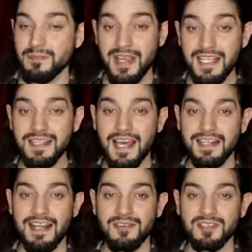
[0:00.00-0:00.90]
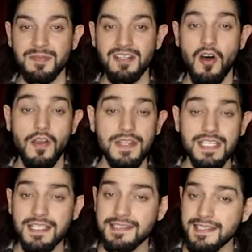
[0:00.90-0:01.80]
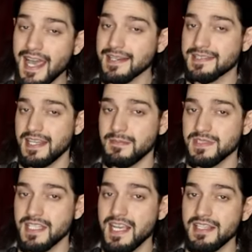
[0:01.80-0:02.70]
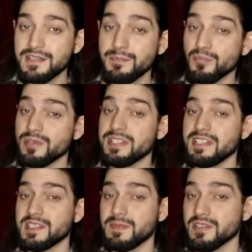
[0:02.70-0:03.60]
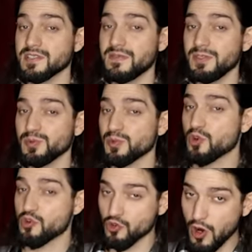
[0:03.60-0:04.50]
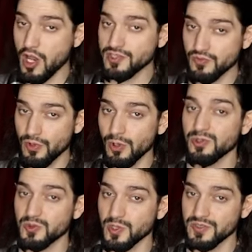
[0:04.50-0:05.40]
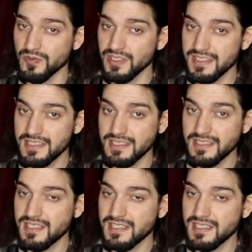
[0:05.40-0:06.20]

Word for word: made that announcement on the exact same day that Britney Spears' film Crossroads was released.